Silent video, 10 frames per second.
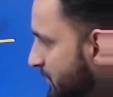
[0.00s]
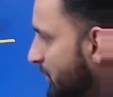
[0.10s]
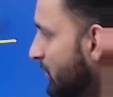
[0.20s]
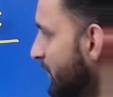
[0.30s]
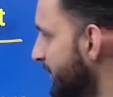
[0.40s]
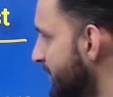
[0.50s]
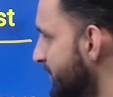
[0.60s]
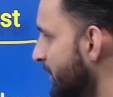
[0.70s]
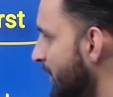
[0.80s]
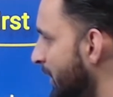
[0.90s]

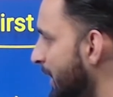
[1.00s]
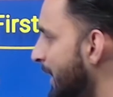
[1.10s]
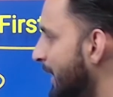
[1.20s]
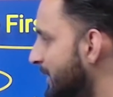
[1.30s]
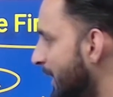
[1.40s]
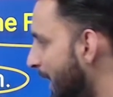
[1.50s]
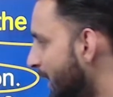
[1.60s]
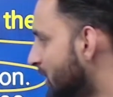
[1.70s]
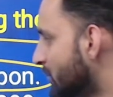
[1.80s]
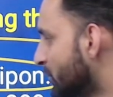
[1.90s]
Alright. The
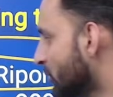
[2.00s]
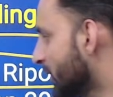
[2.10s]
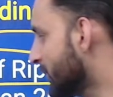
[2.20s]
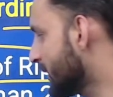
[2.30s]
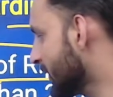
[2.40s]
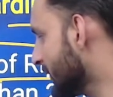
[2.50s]
act prohibited the